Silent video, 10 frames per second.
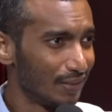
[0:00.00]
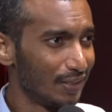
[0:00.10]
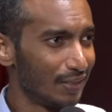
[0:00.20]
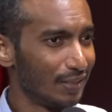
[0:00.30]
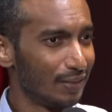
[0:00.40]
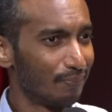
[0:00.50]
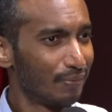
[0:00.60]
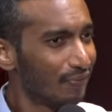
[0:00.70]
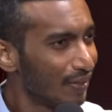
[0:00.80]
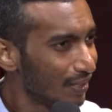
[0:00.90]
the
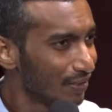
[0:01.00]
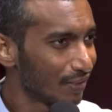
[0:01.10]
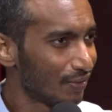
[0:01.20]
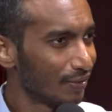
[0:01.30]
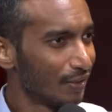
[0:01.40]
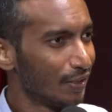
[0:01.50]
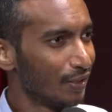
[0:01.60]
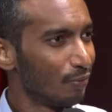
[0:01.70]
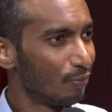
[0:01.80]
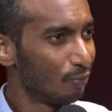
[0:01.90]
privileges
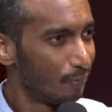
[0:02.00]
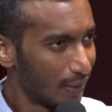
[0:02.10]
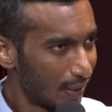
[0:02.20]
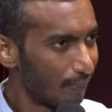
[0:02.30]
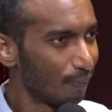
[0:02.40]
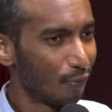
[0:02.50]
to become